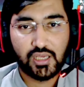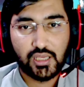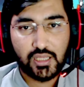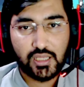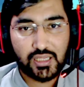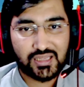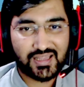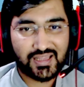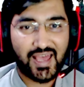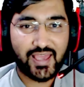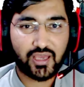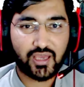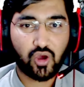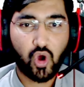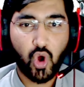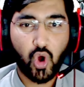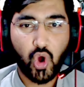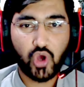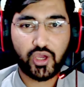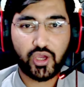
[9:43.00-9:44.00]
like.
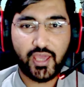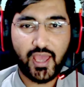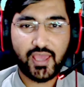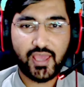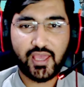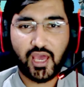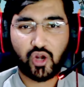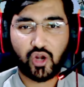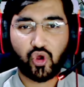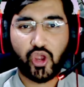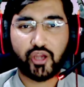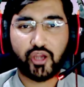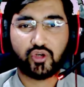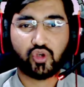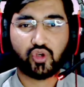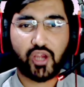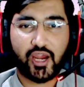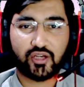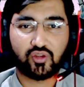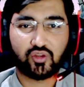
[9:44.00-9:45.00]
Okay, you are going to
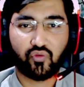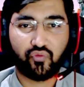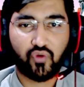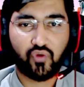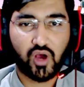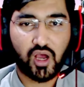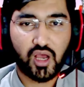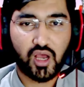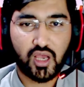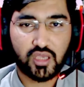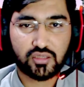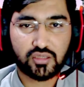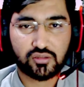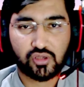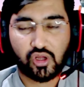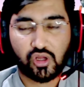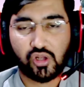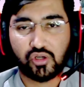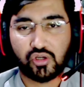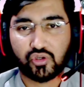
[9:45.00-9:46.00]
get the first
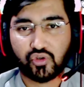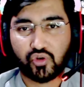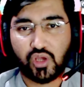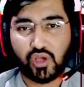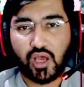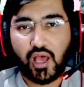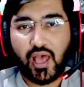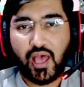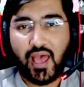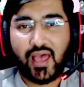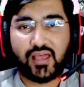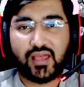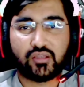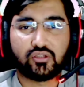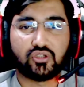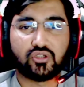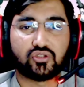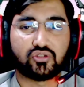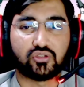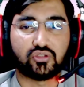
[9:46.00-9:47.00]
ultra and
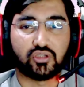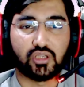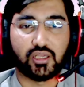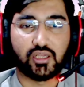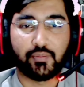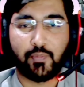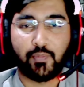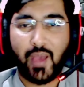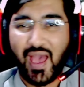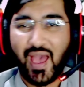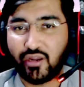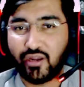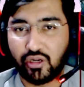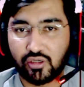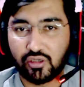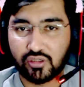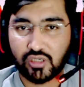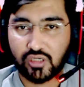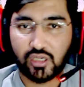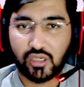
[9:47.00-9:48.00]
it's really bad
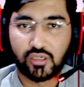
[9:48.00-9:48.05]
ultra.